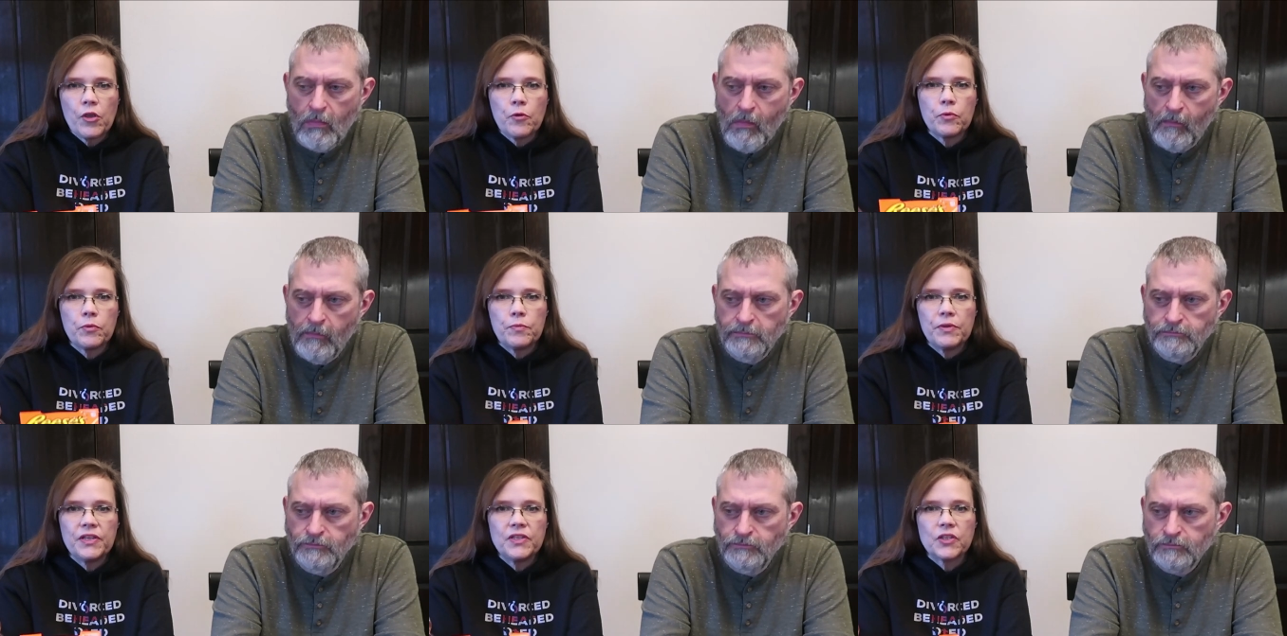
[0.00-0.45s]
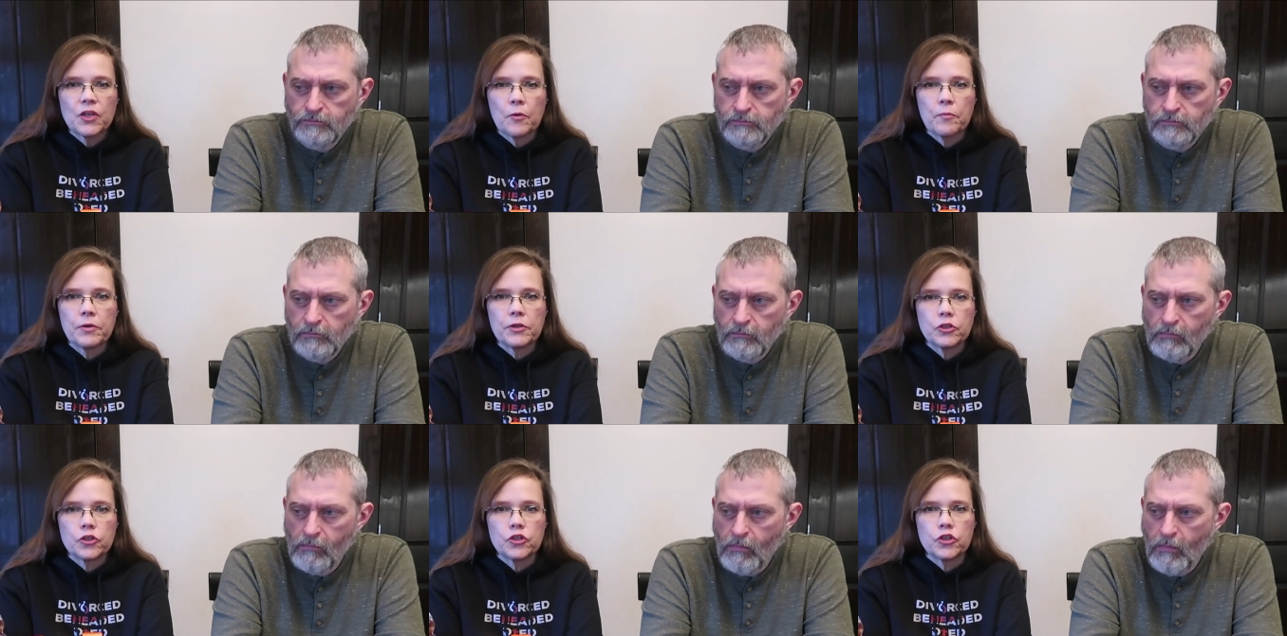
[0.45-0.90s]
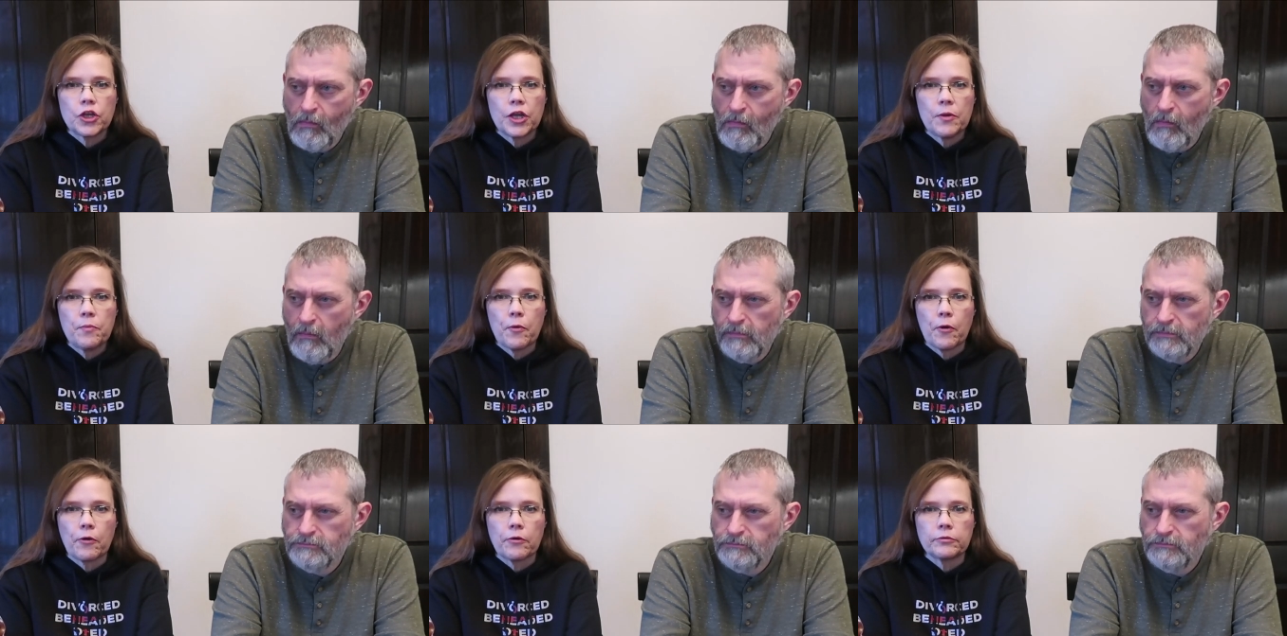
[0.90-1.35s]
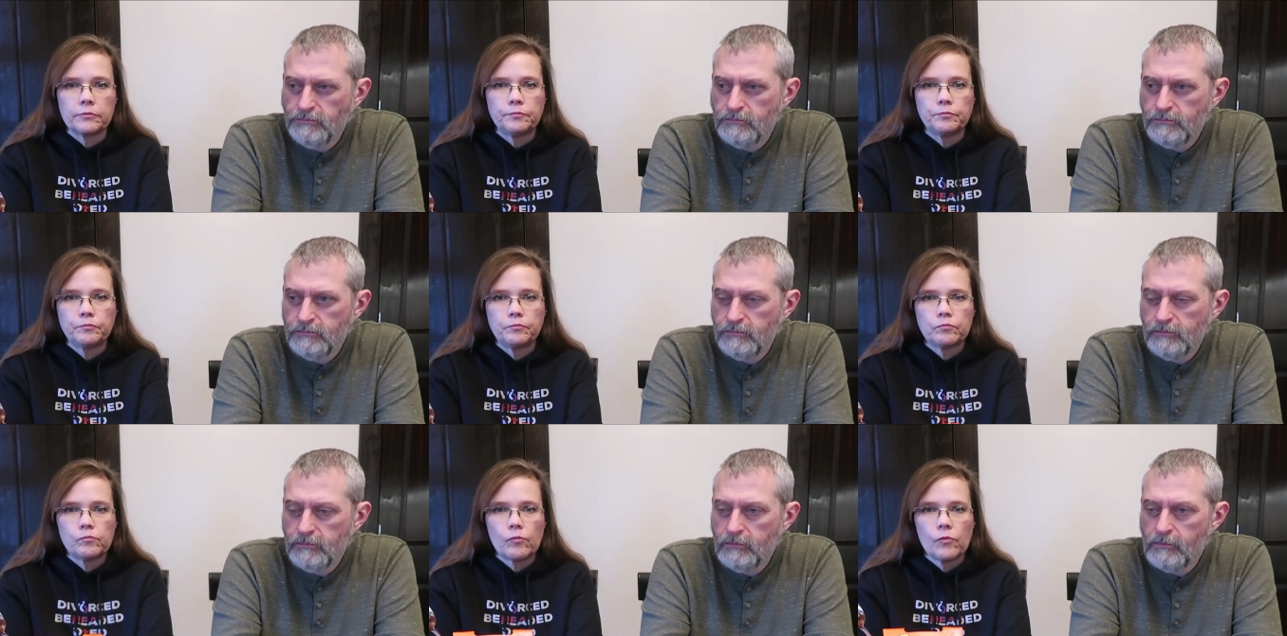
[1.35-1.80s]
Speaker 1: it would be so much cheaper
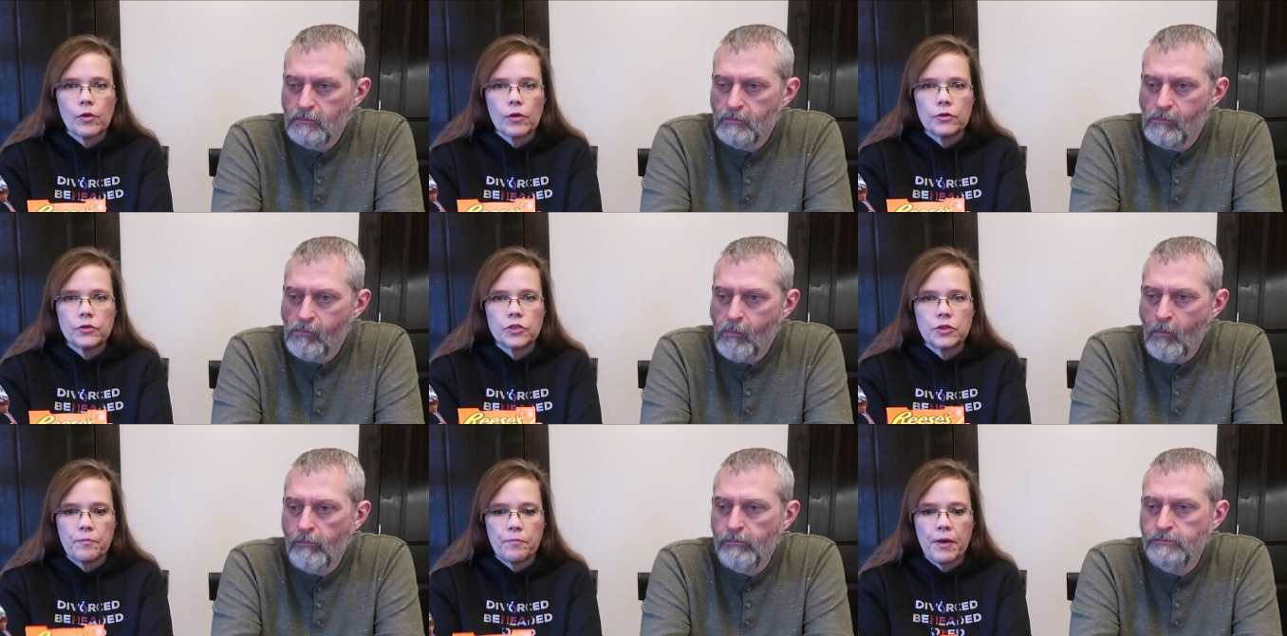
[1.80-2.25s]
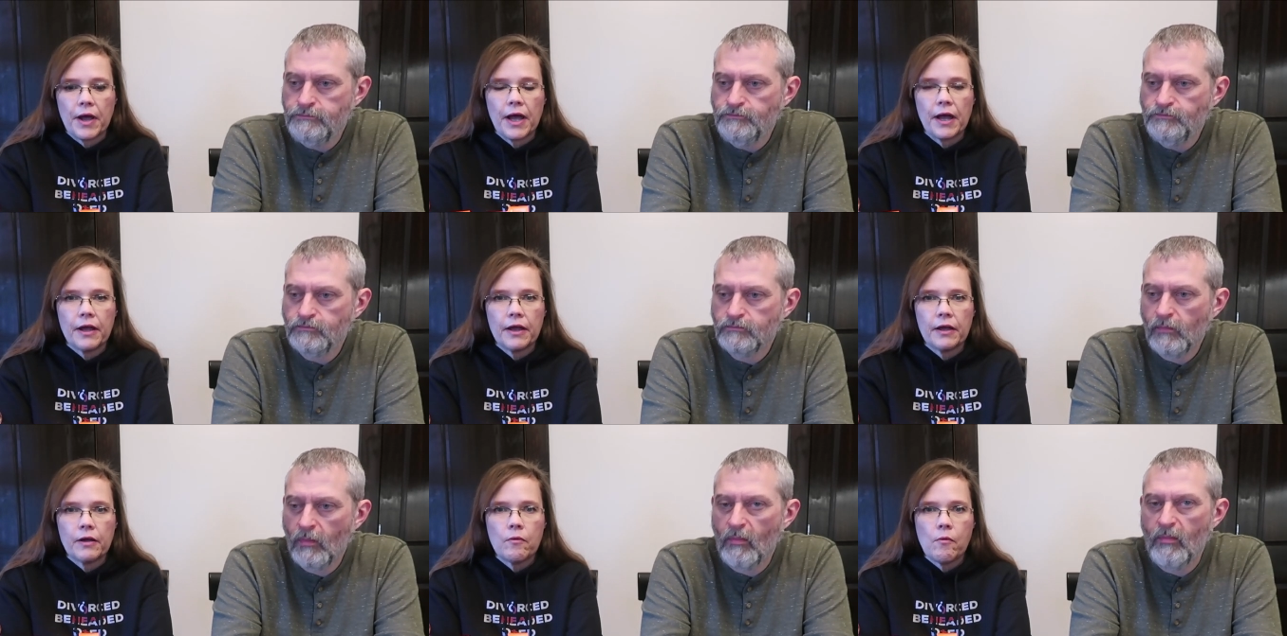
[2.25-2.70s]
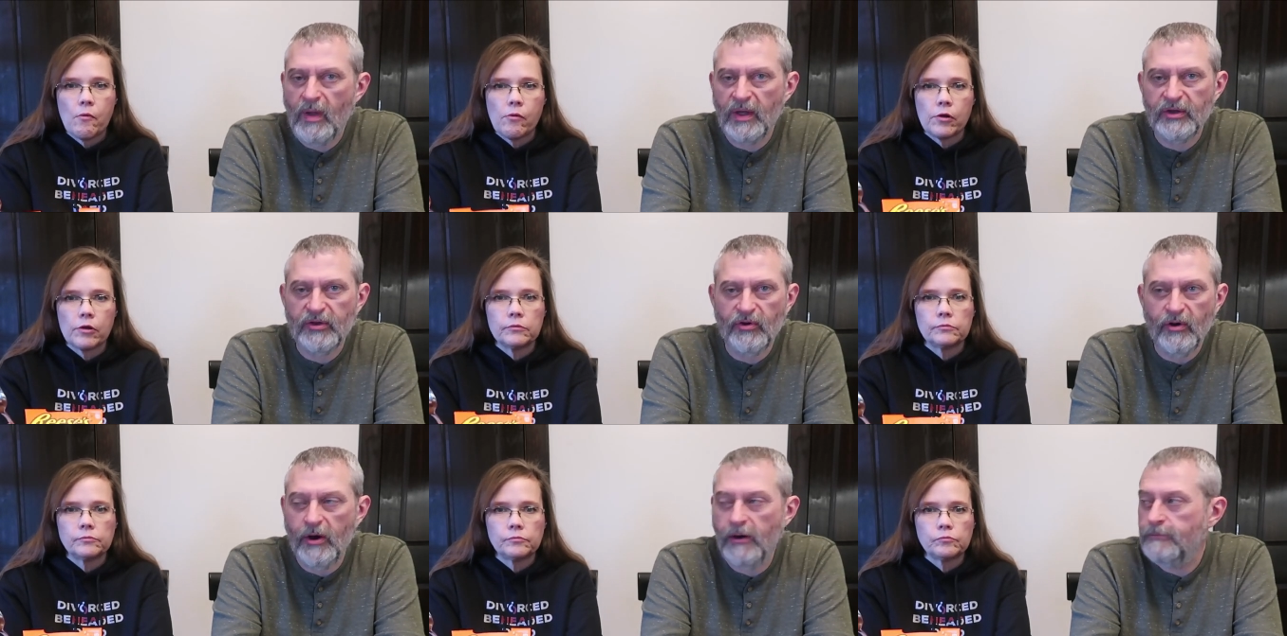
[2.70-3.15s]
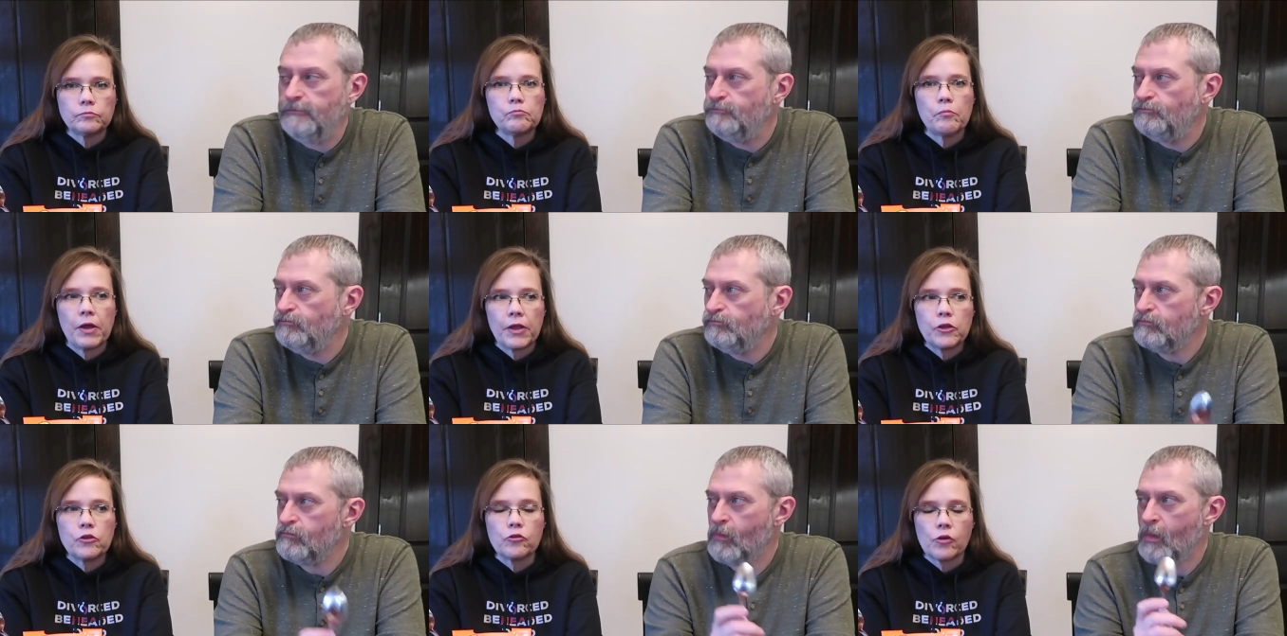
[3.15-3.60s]
to buy. Make your own.
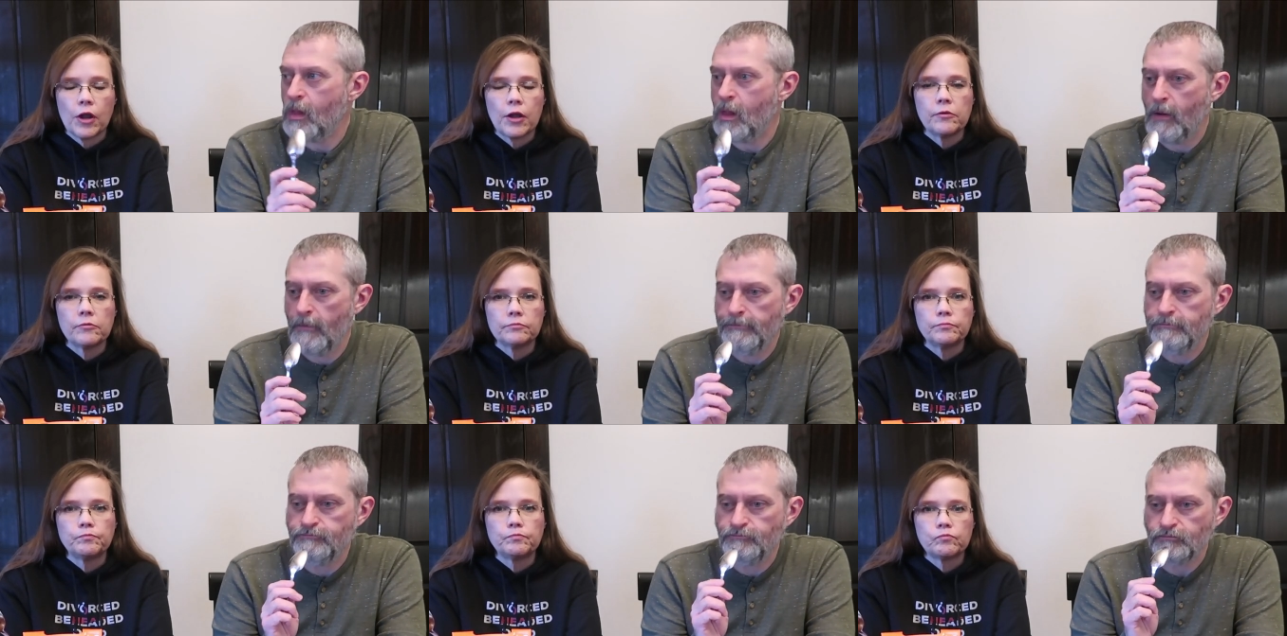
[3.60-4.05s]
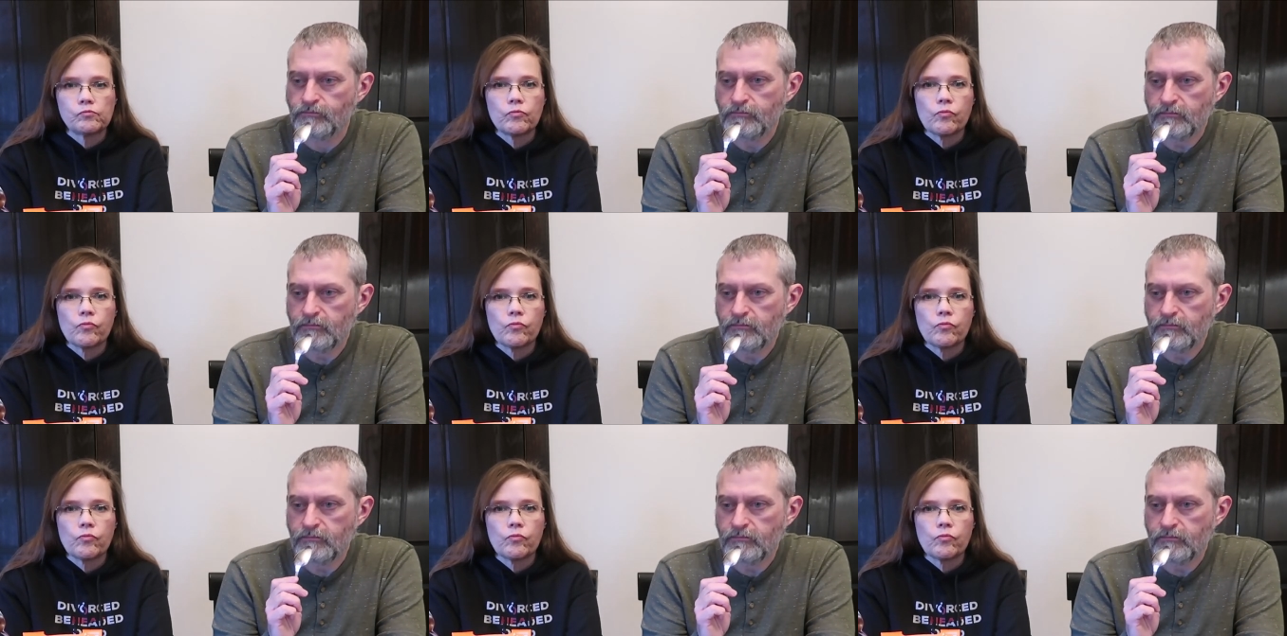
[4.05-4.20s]
Make your own.